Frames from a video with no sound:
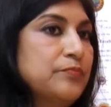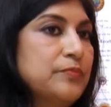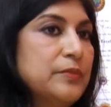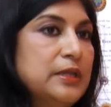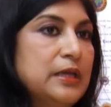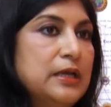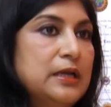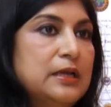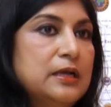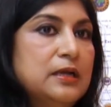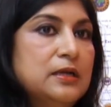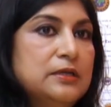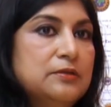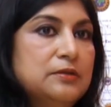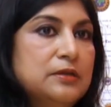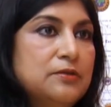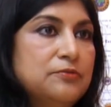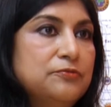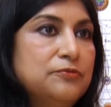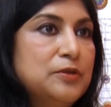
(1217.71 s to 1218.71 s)
There are
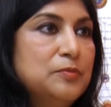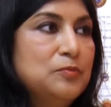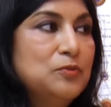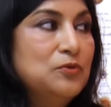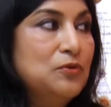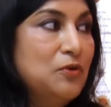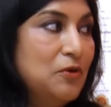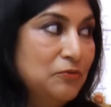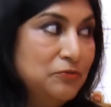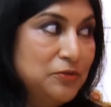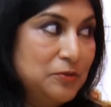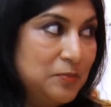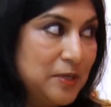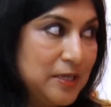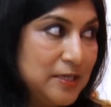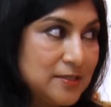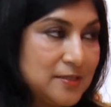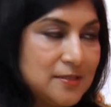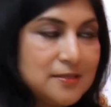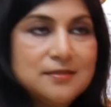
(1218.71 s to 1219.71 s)
enough and more coffee
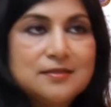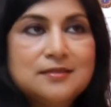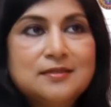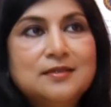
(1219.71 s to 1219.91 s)
places.